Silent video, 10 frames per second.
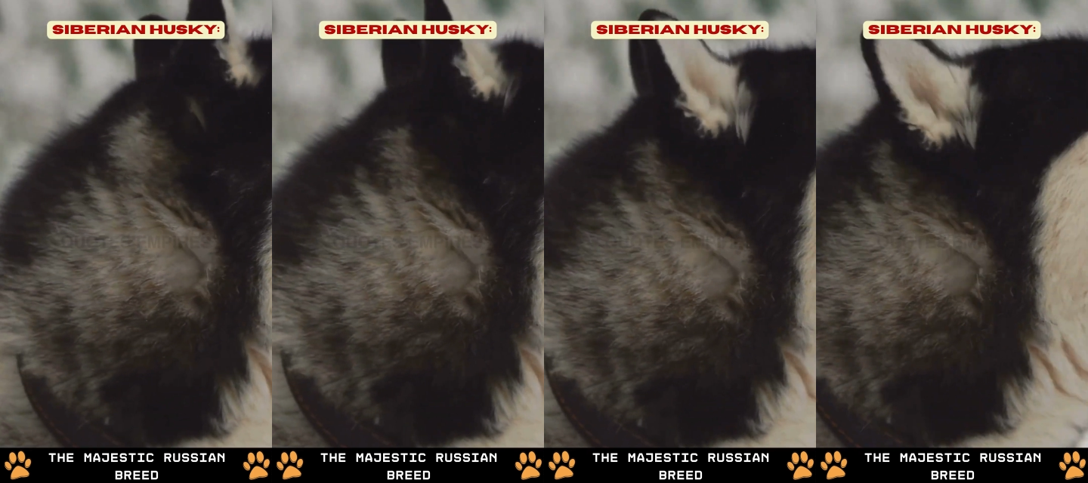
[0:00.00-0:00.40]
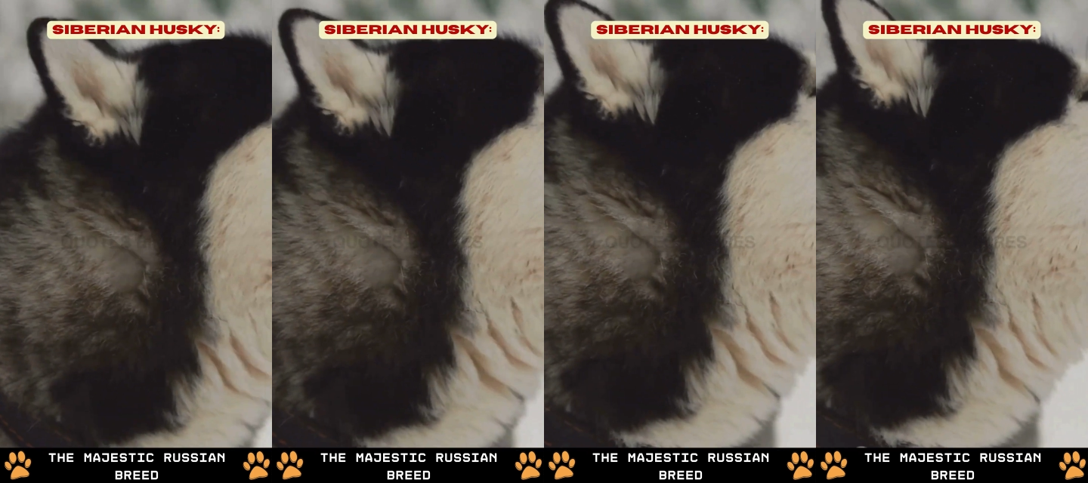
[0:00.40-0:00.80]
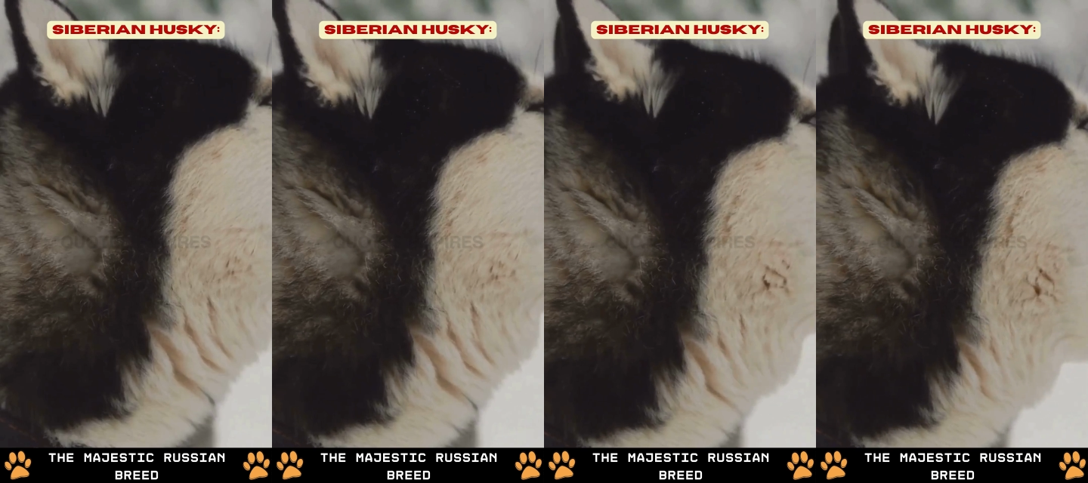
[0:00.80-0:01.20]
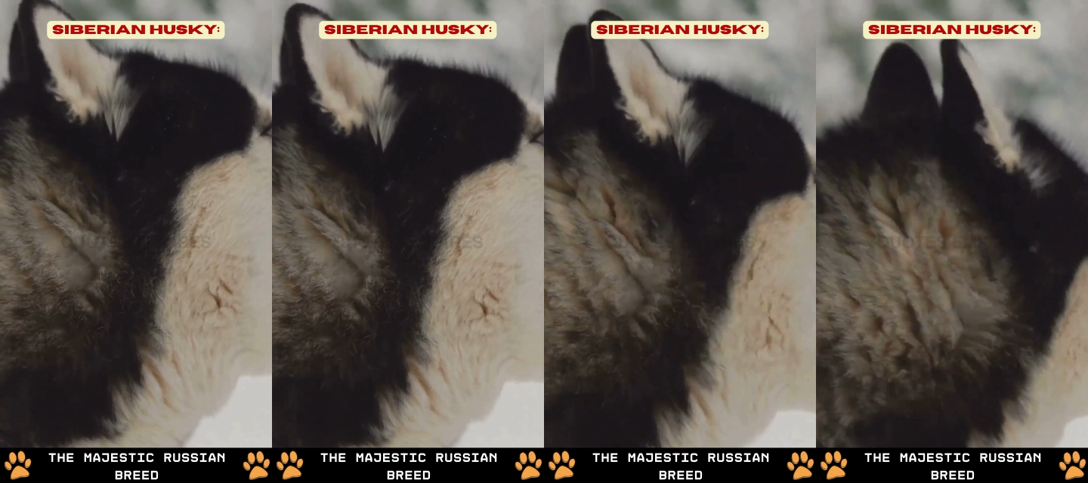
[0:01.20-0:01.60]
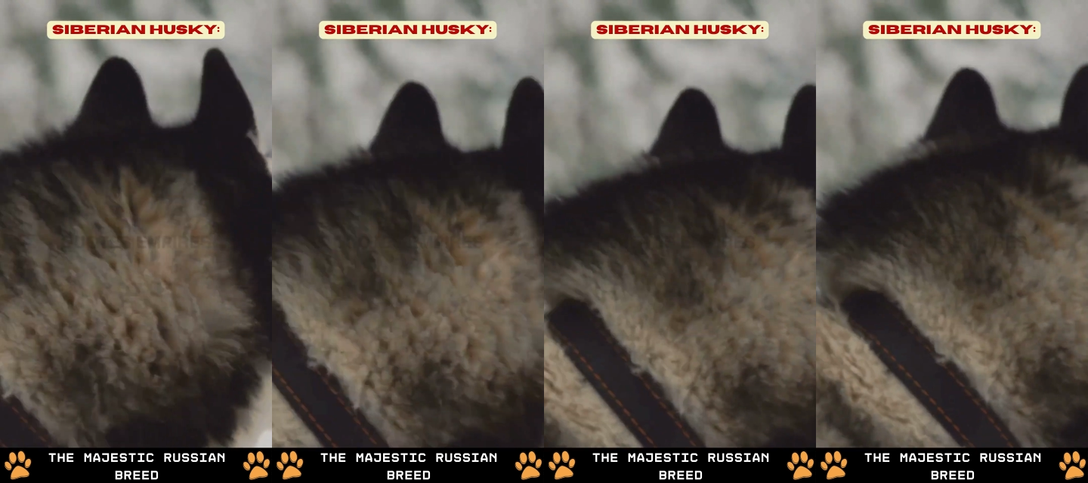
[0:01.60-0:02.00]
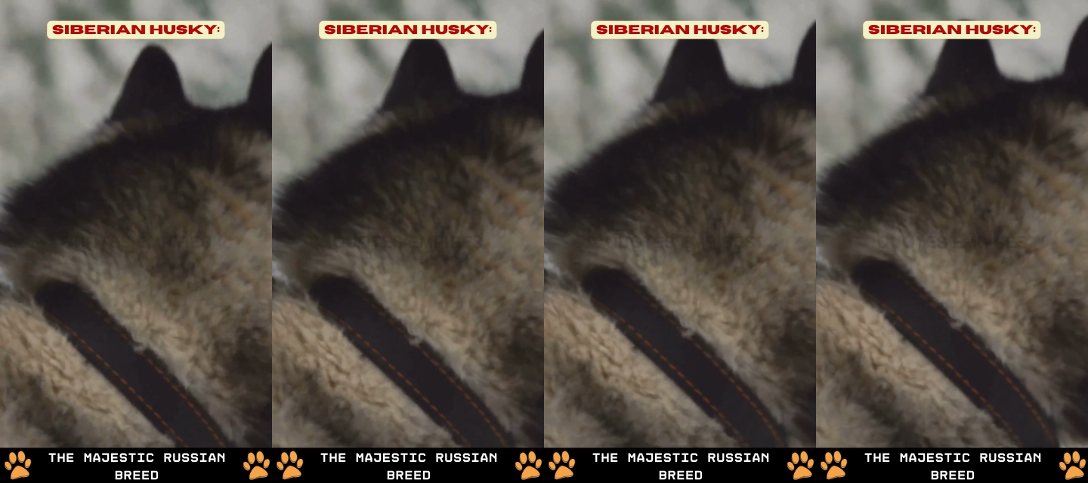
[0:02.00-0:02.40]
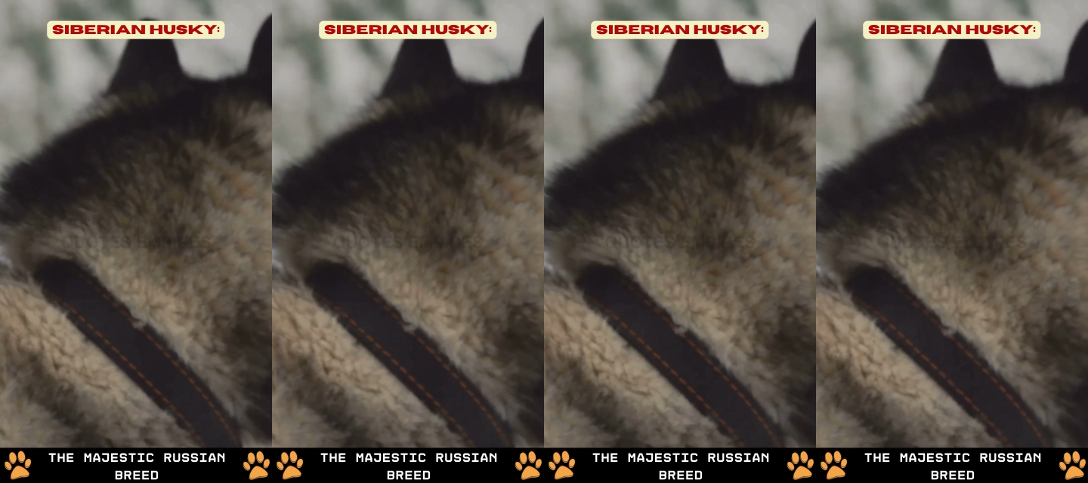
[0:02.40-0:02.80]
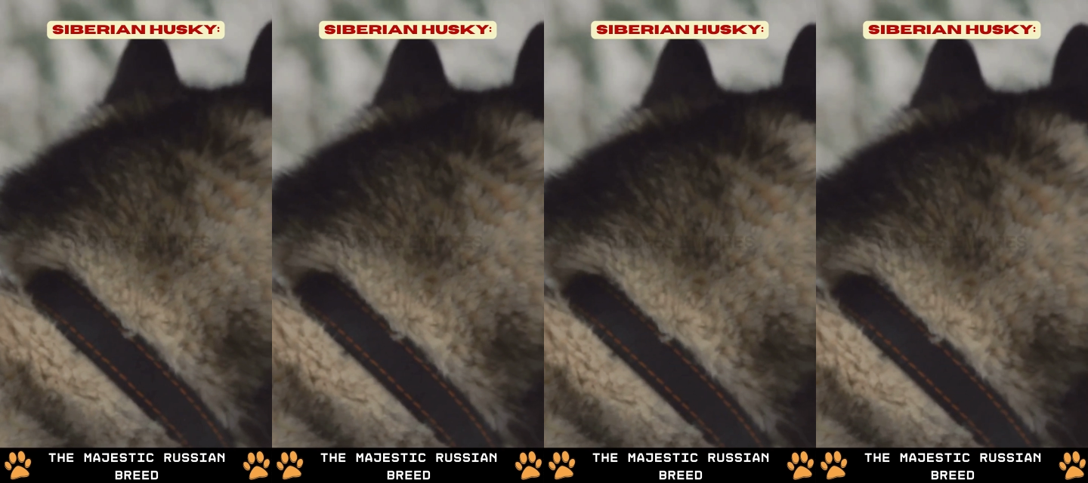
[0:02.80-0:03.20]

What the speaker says: No face is visible, so there are no lips to read.